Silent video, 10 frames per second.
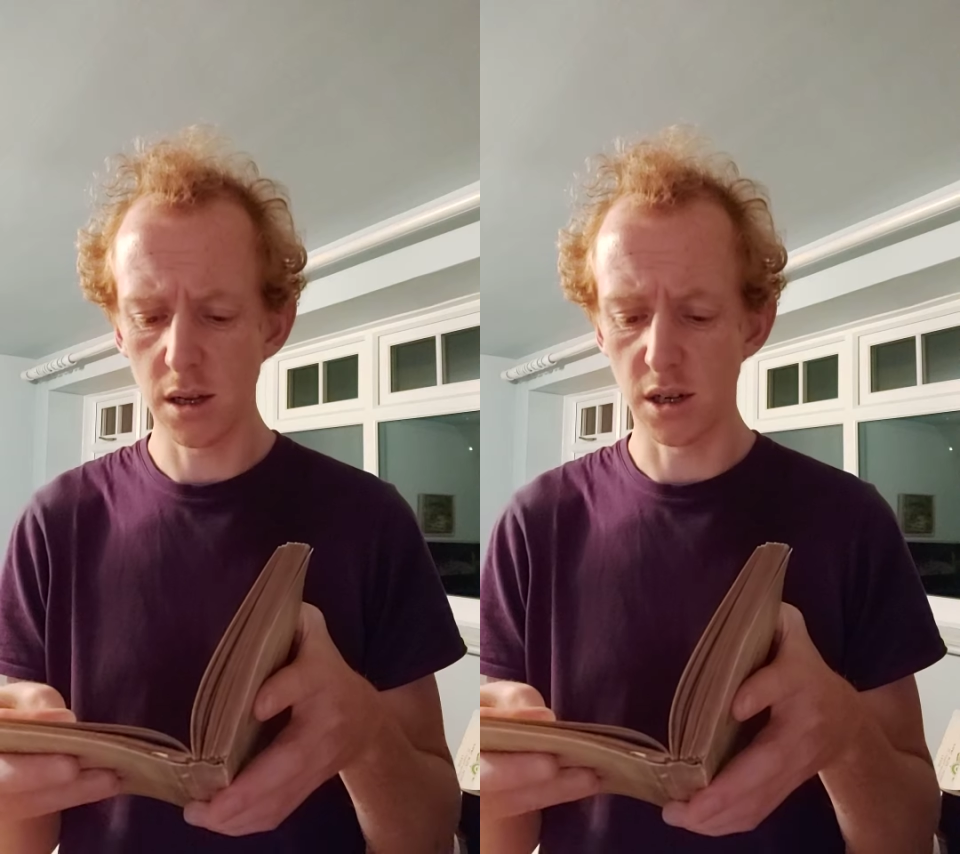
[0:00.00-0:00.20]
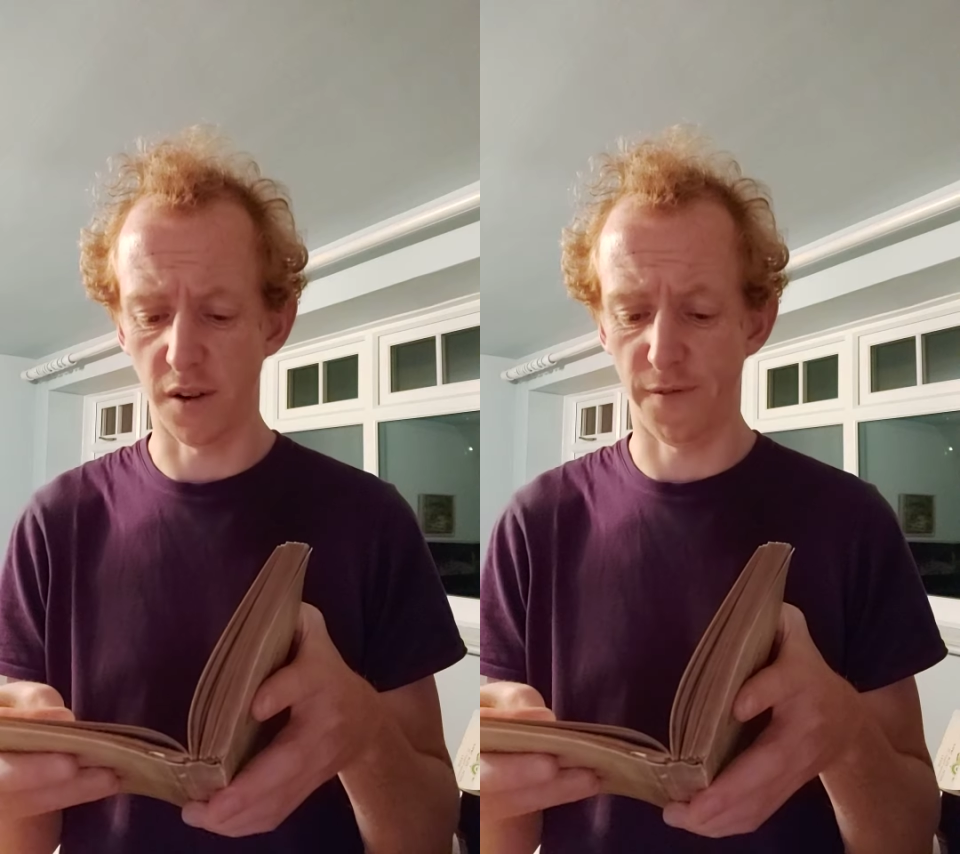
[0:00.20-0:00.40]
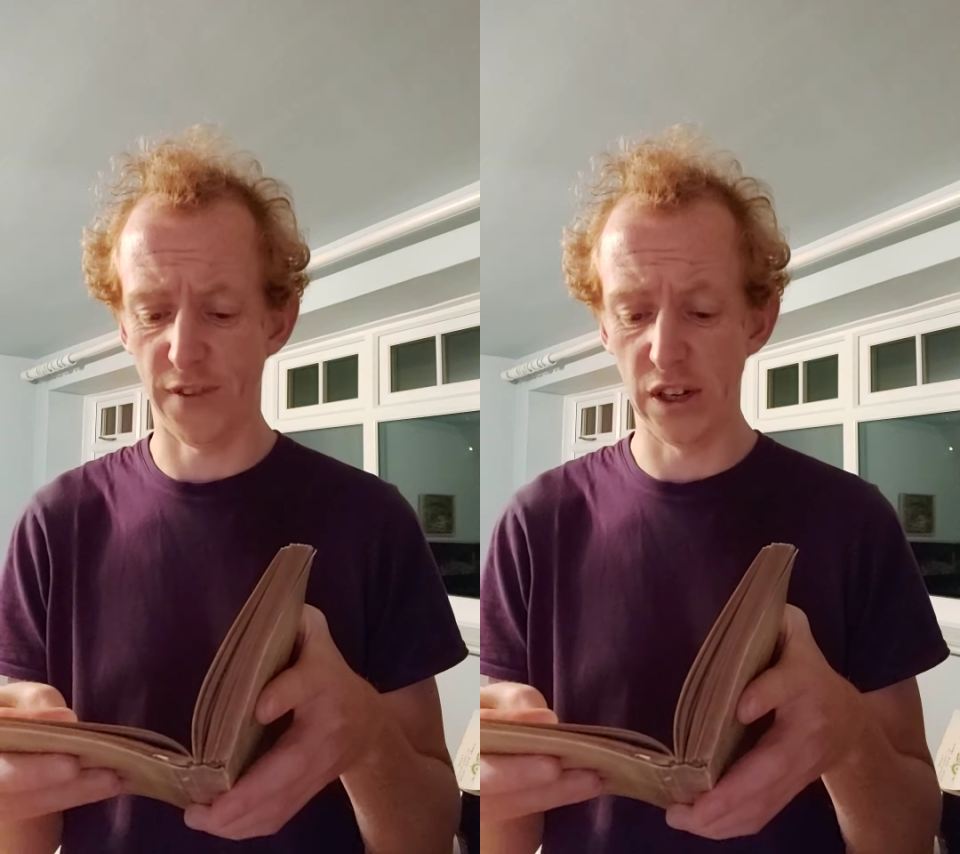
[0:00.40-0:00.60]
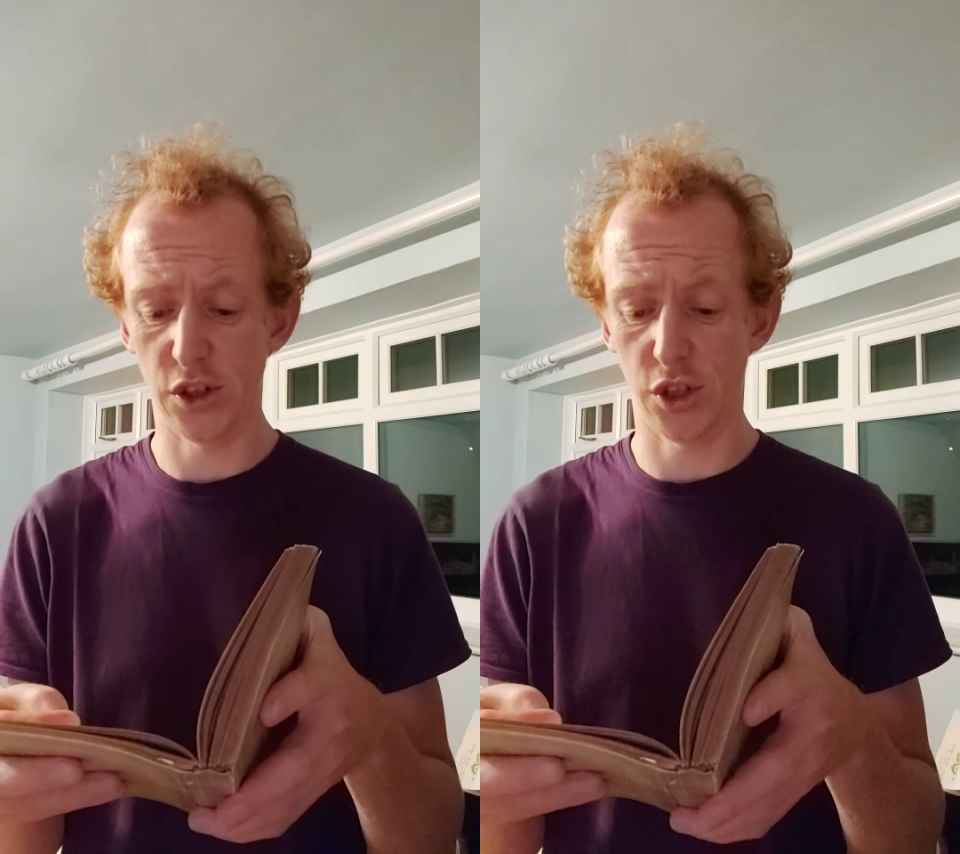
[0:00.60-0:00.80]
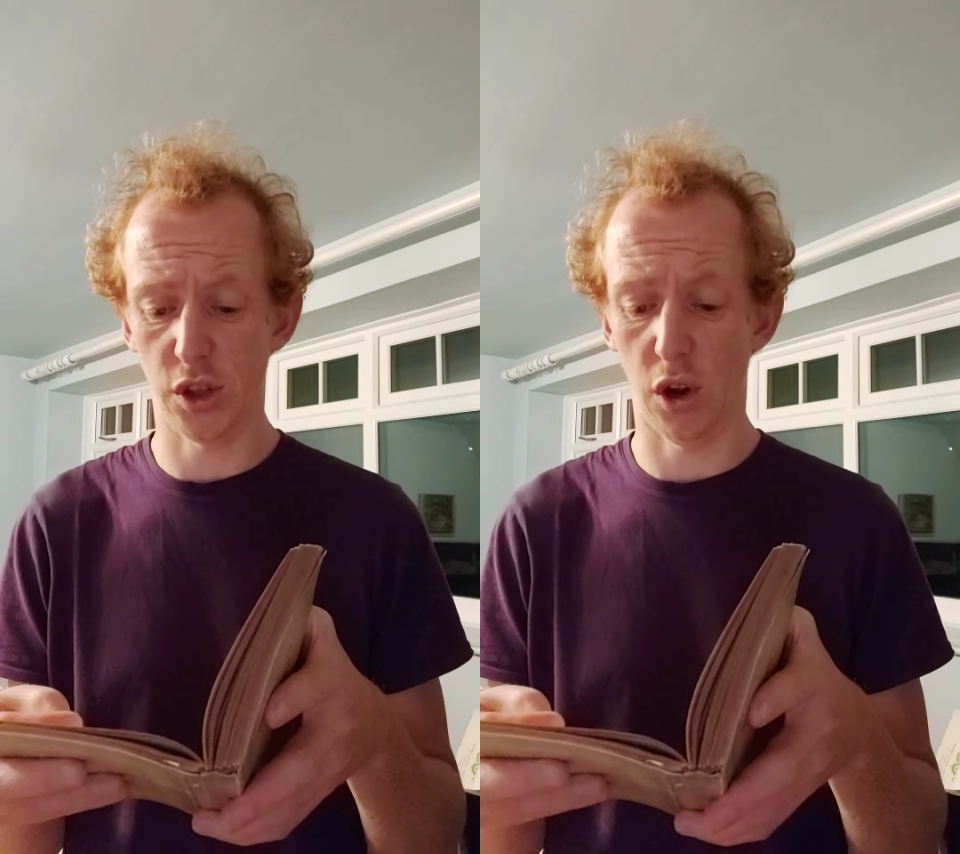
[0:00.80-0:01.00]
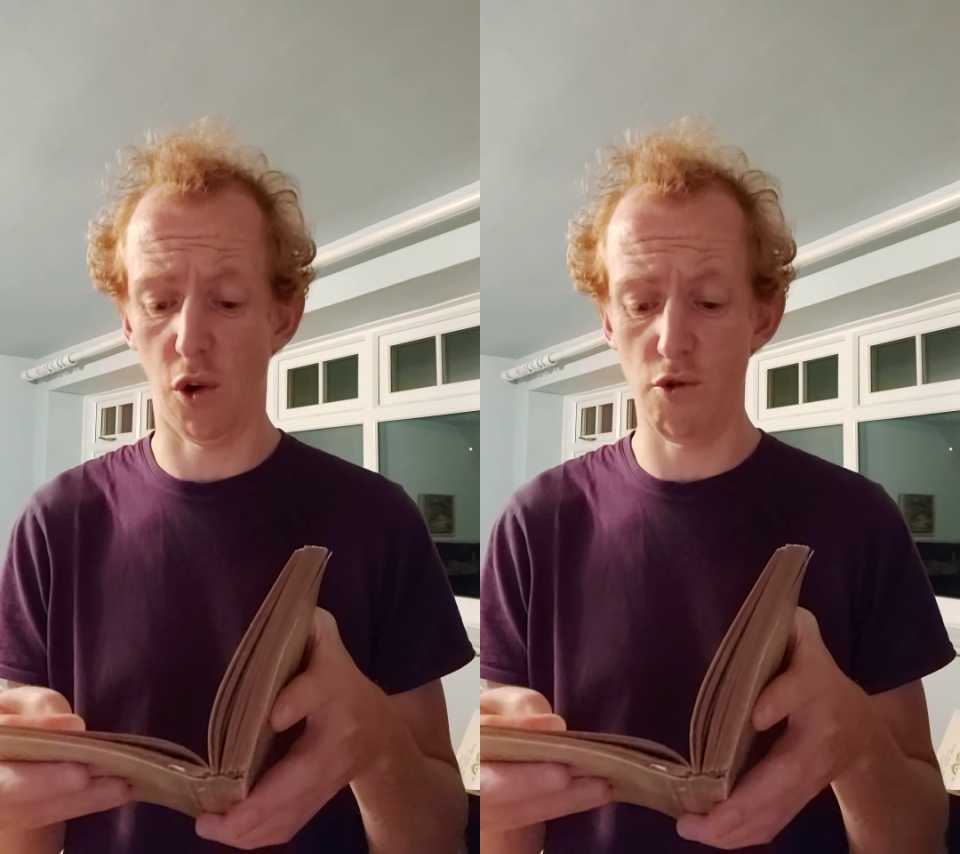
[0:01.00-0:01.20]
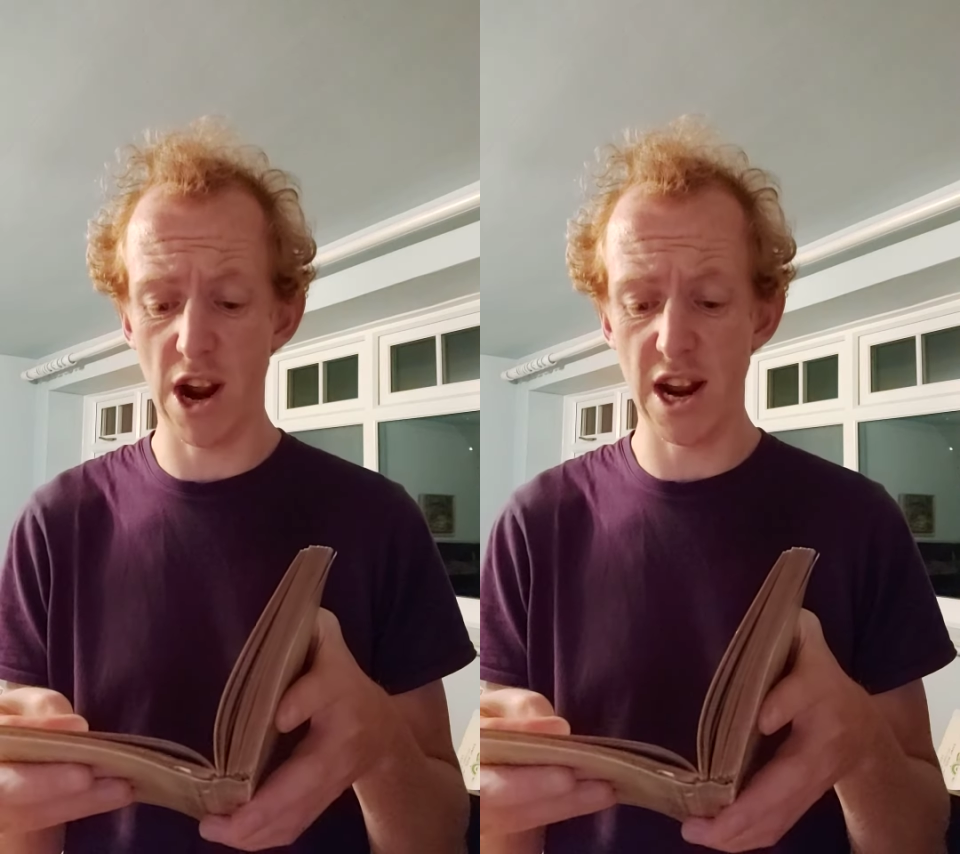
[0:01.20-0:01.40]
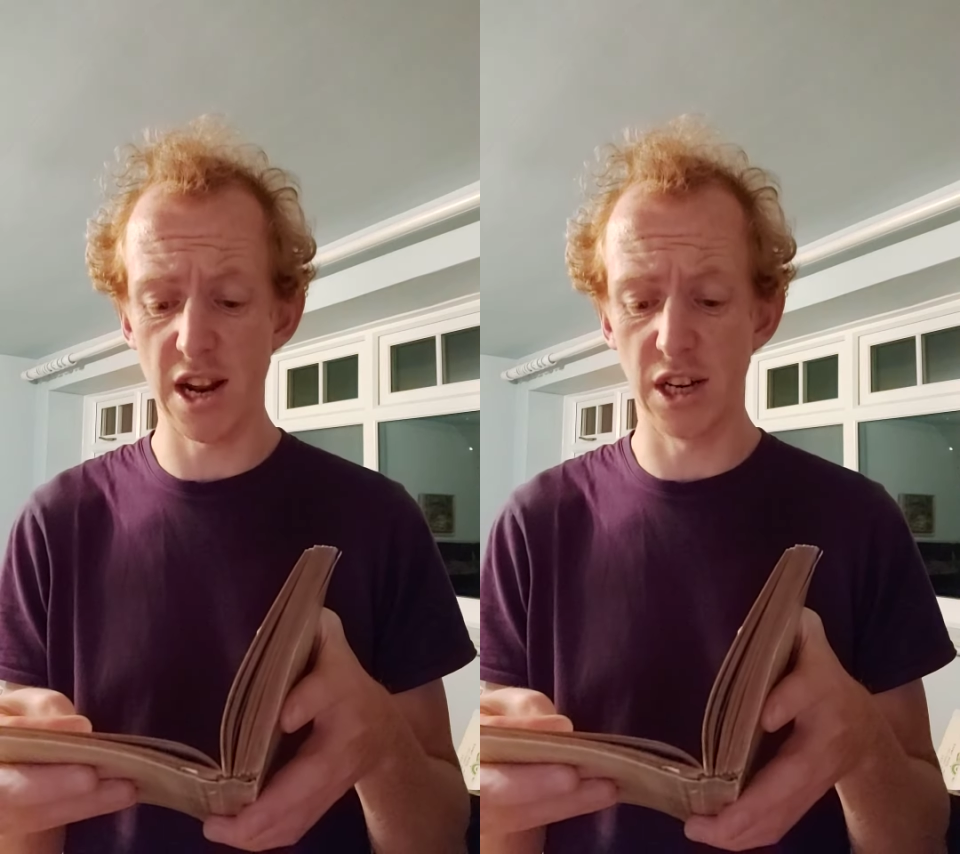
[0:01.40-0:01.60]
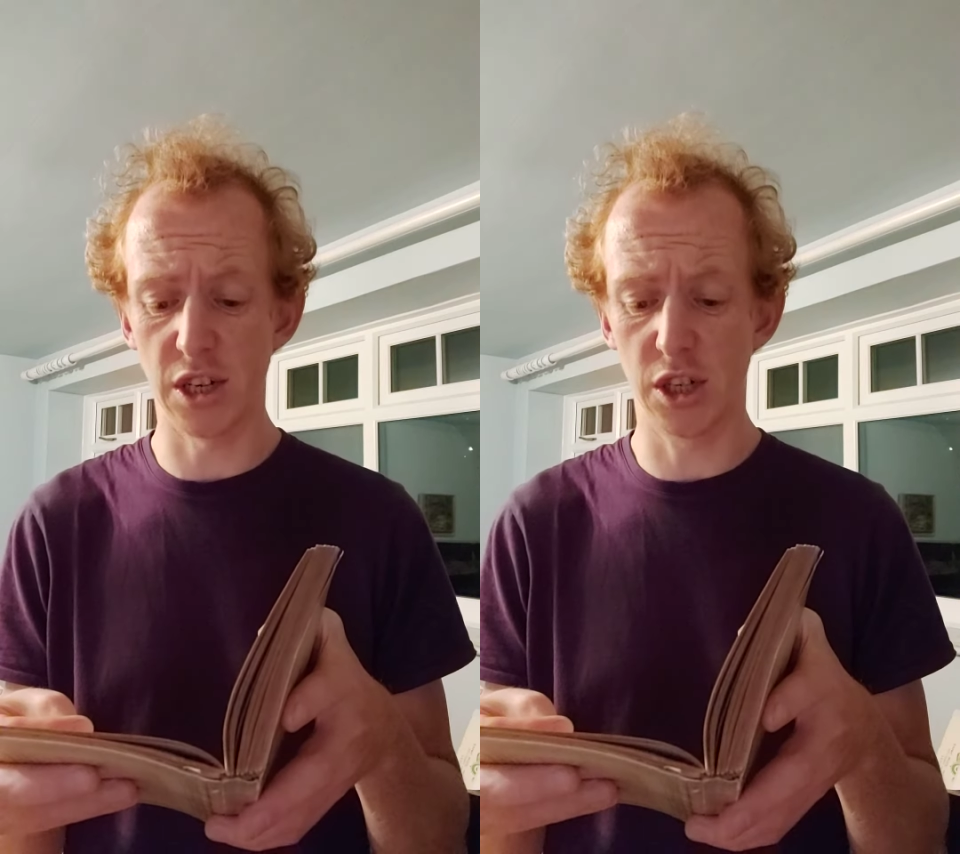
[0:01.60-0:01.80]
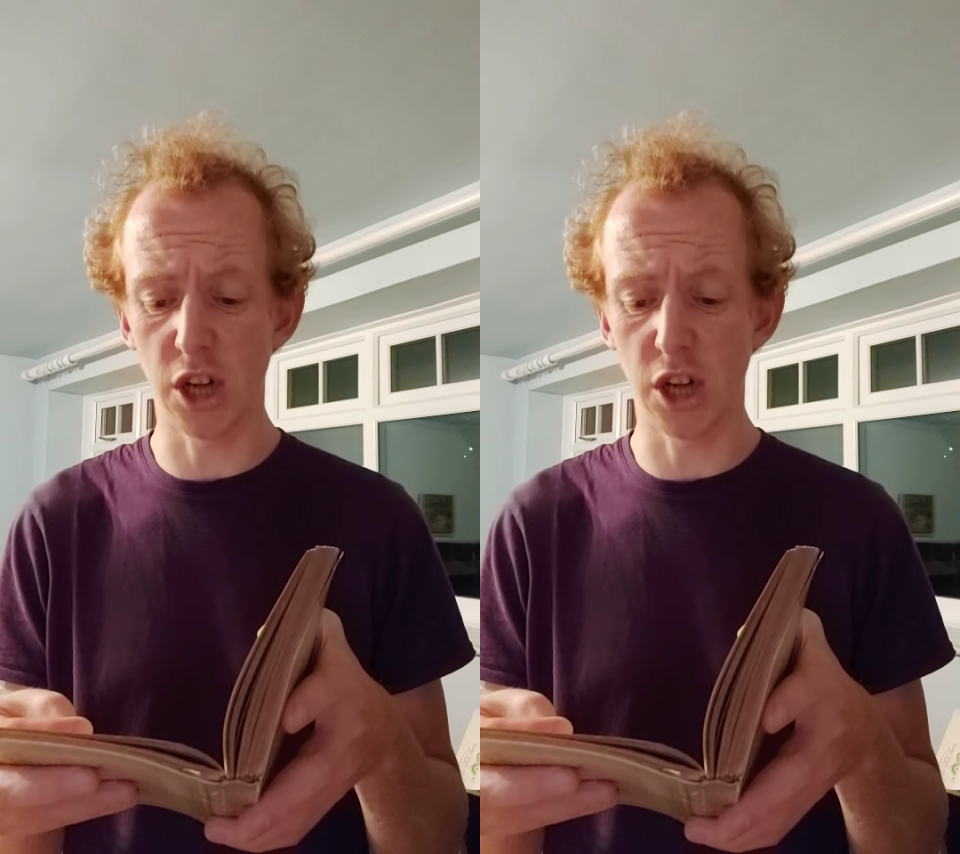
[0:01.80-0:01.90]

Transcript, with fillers: to filch the grey